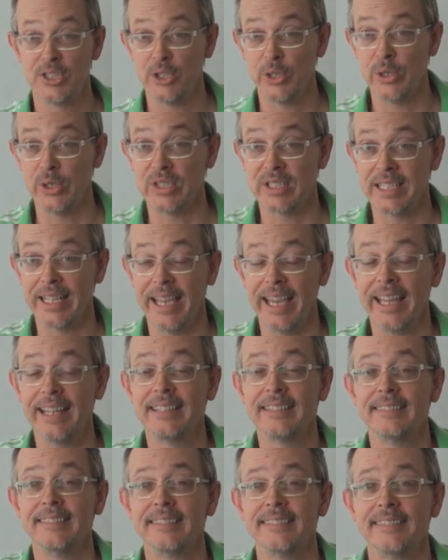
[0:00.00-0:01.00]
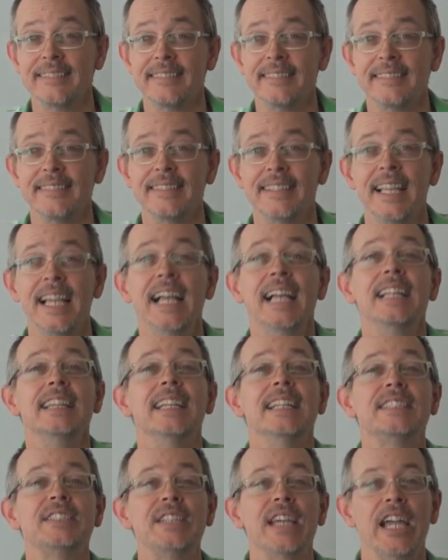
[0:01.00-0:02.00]
Do you understand?
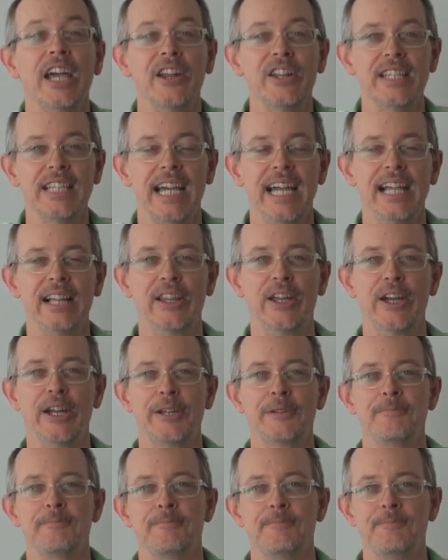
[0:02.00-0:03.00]
Let's check out a dialogue.